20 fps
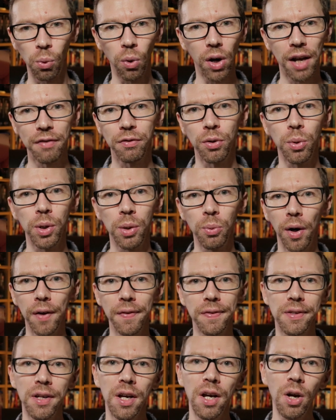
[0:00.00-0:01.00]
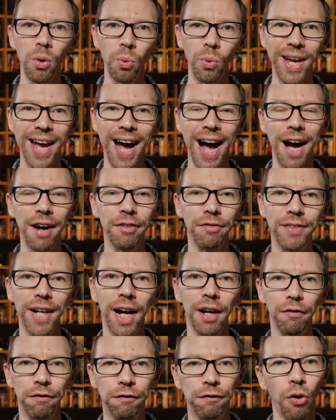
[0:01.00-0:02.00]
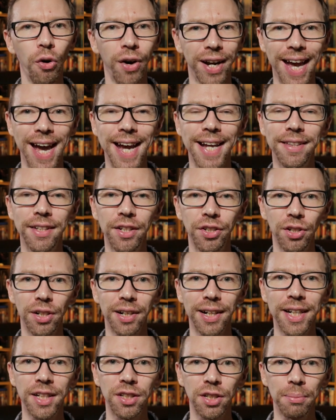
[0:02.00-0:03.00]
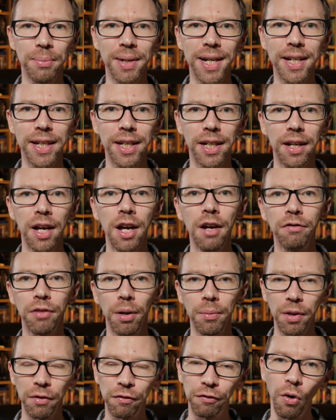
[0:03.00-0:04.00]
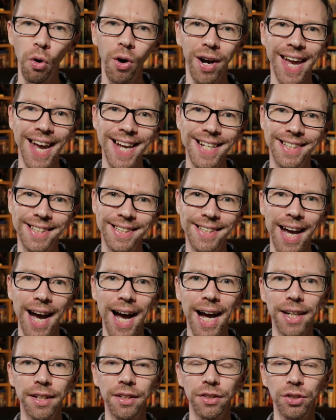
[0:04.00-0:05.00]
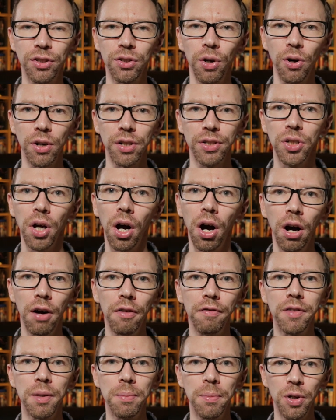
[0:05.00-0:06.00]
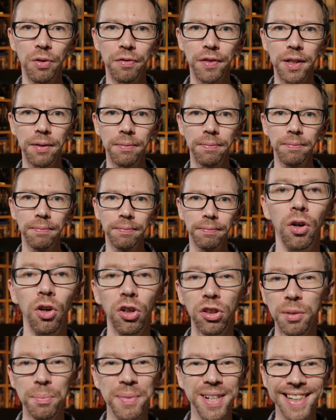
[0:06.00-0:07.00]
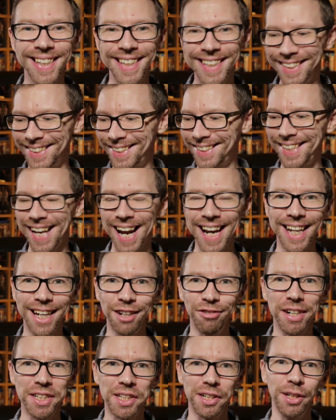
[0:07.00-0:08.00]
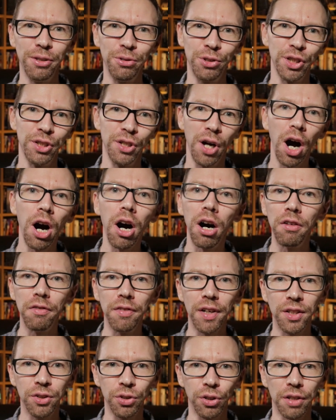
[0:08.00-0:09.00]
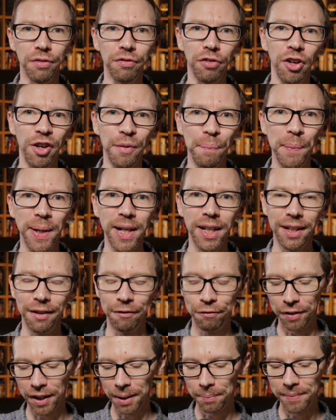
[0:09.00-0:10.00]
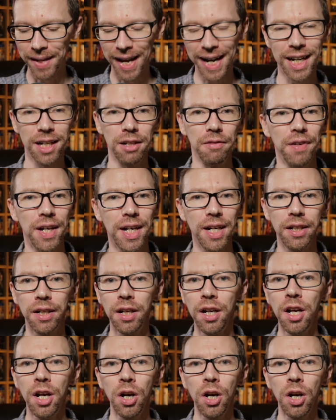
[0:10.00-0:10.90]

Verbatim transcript: whatever we want. We have that 4K digital intermediate from the 4K scan source of the movie ultimately the scanning resolution of a 35mm film negative here,